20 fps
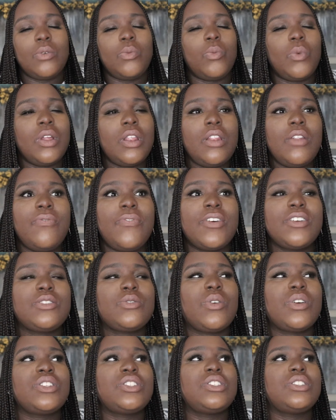one of the
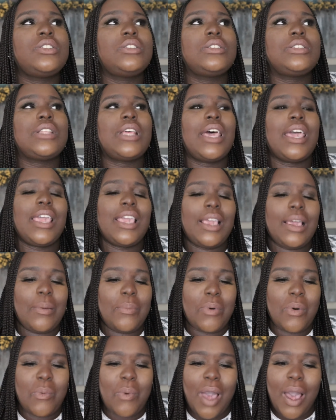first questions is like,
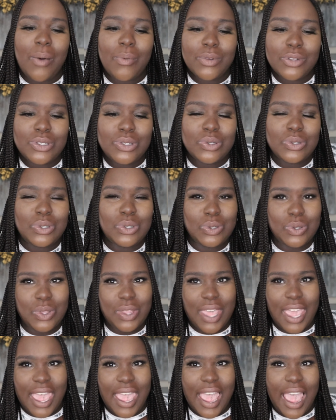but why would you
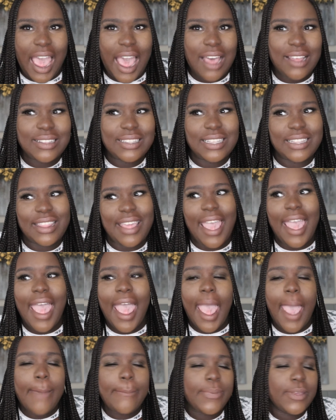do that? How did that
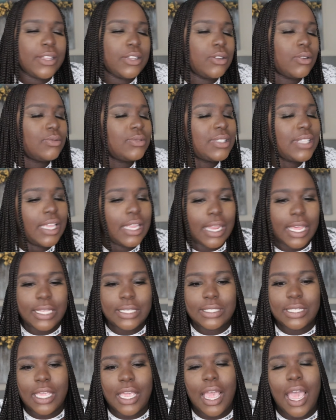happen? Don't say
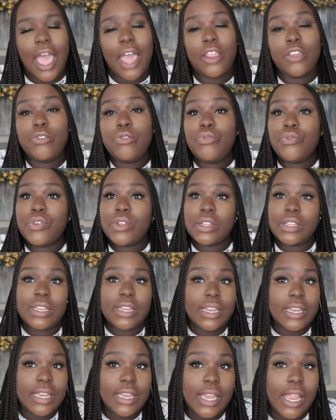that. Say, how are you
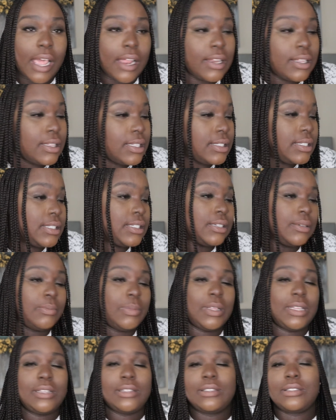feeling now that this
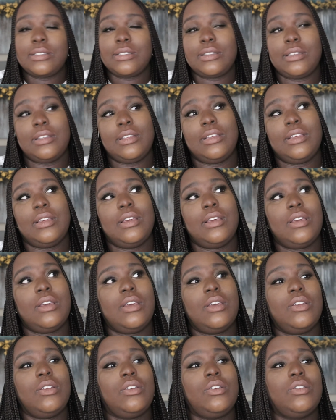took place?
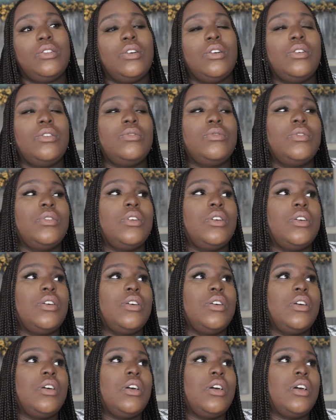You
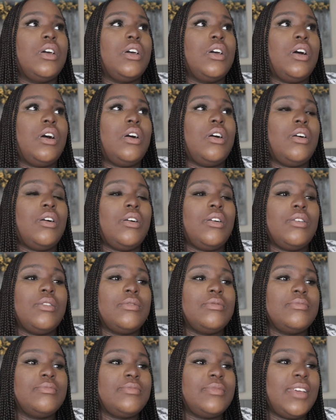
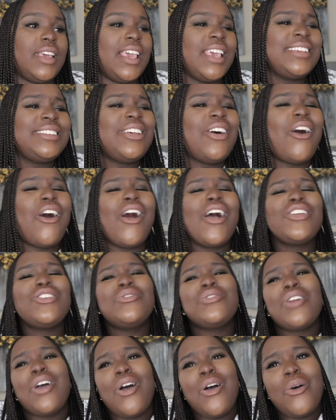know, it's hard,
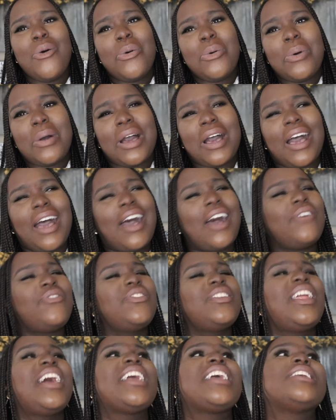you know, I
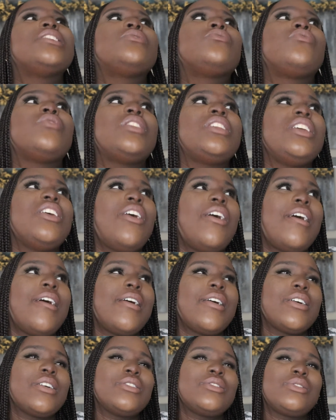feel like it's really
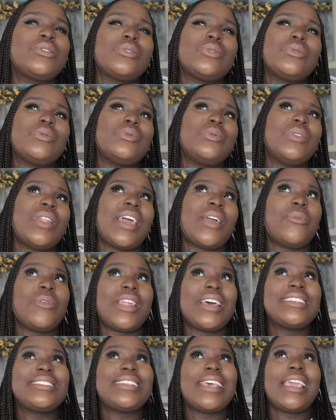hard to, like,
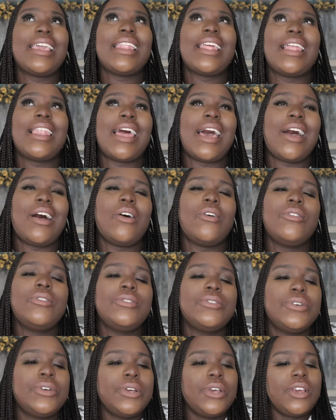when I say it aloud,